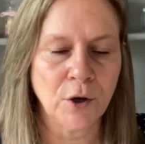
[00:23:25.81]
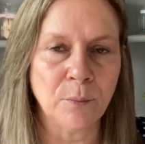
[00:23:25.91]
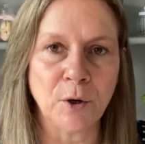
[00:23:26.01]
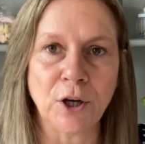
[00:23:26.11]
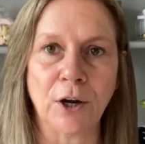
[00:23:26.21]

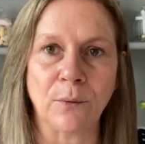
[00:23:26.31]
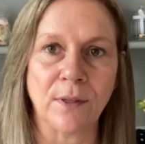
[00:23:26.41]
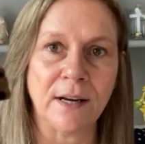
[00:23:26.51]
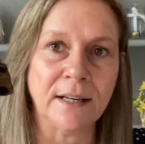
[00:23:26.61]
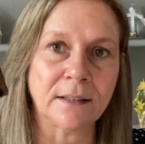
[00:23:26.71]
But you know,
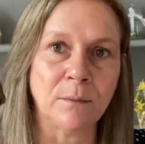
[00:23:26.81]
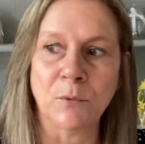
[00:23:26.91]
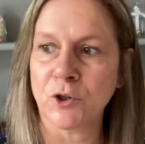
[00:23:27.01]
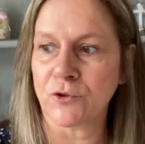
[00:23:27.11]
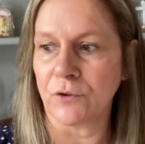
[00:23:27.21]
the little
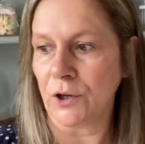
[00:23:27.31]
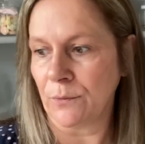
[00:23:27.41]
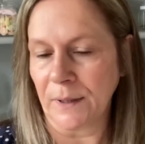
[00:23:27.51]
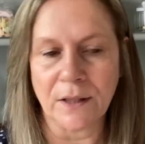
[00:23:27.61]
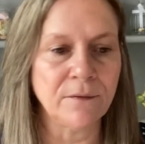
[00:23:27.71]

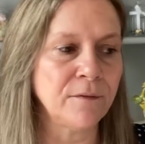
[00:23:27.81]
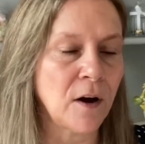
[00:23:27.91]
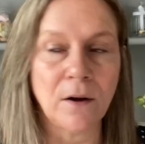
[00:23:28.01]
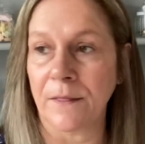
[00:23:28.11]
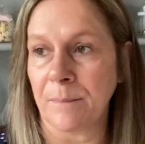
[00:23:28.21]
mushroom and
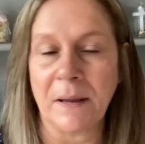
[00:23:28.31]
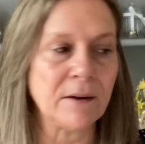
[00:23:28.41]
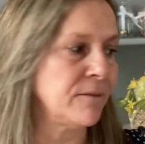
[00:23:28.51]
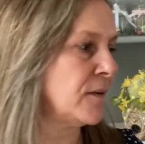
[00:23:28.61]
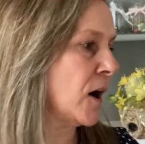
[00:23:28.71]
the
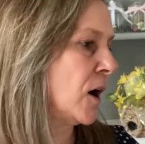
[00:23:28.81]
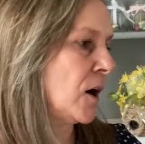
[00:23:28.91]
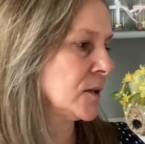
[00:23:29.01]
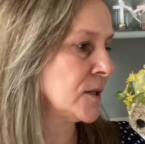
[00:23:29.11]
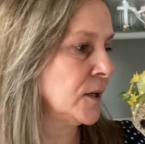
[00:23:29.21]
big
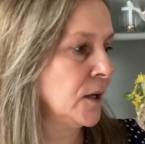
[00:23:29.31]
vase,